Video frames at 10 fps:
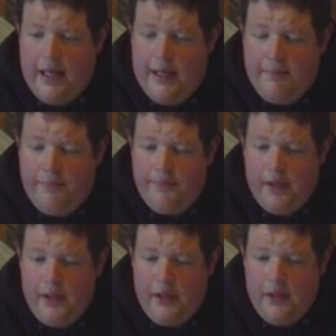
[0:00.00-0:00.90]

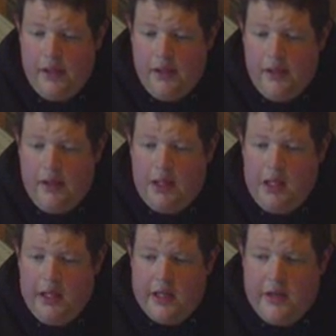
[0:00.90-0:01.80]

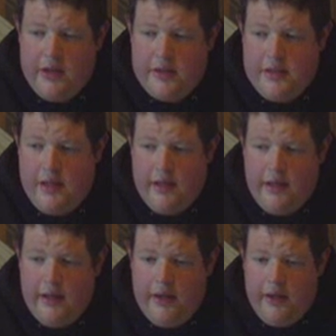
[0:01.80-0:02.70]
I think that
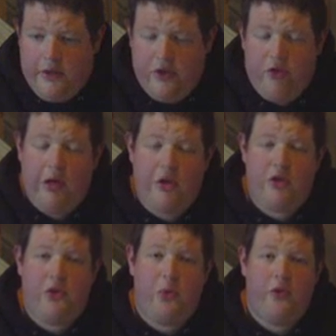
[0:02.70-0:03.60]
a
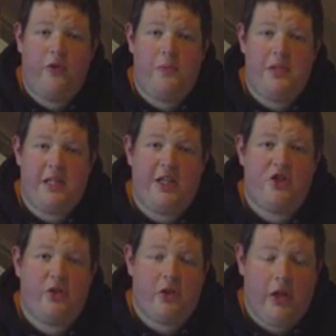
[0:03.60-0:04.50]
jostle for
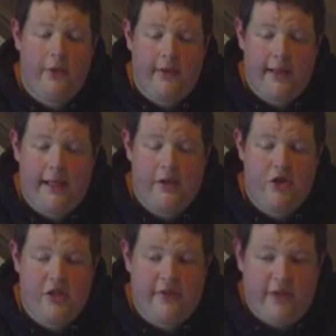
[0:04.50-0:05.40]
position, you know, in the
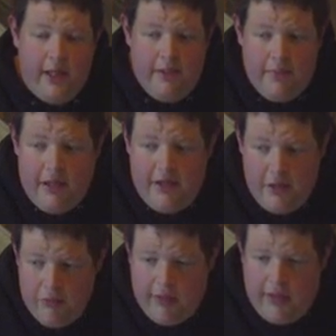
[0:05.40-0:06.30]
clinch is fine, but I
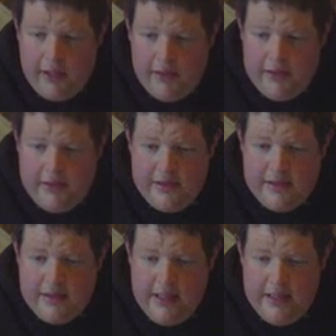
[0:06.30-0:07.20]
don't think that
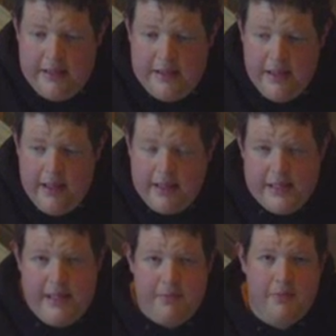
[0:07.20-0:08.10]
it's
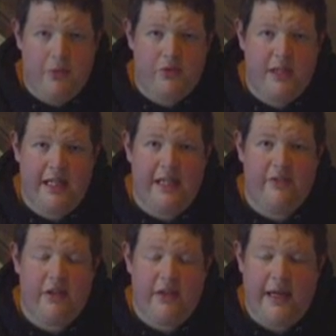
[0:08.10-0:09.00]
acceptable to
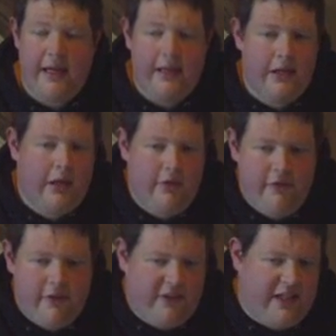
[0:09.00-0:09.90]
leave it there, you know,
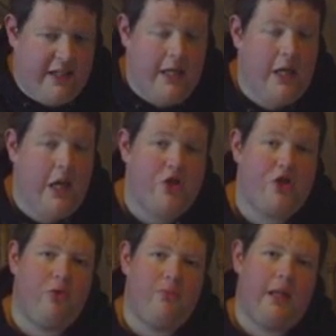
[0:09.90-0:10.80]
for say
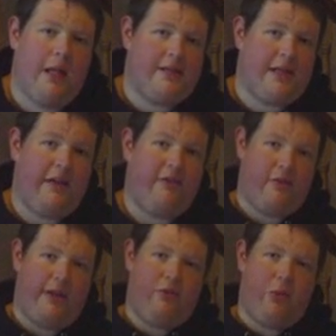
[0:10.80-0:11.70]
2 minutes
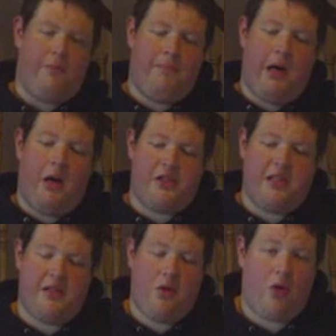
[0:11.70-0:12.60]
if one
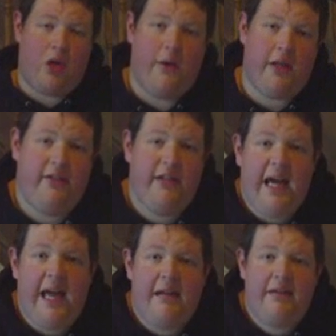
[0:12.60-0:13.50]
party is not going to
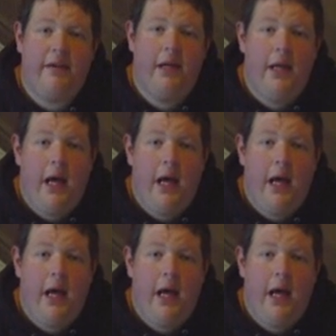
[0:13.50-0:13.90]
get